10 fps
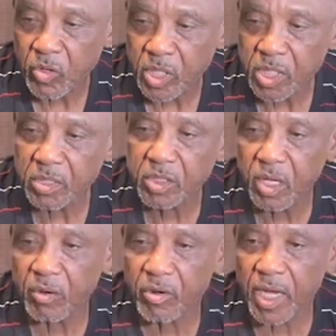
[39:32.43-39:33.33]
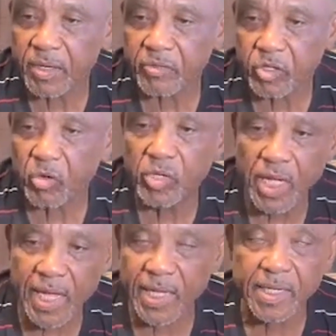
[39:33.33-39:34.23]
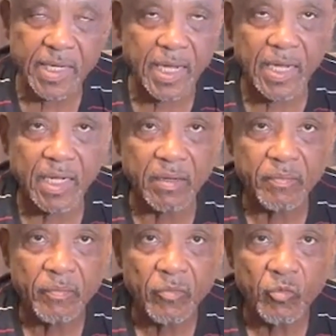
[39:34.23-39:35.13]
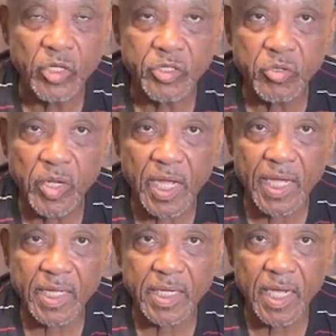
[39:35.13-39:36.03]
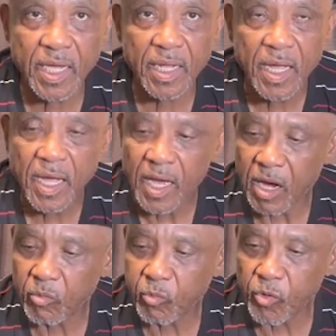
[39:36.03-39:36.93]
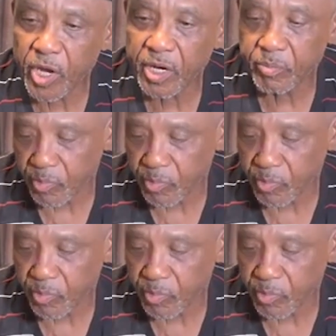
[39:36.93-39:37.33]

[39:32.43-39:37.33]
He turned around and threw the agate down. When he threw the agate down, I ran up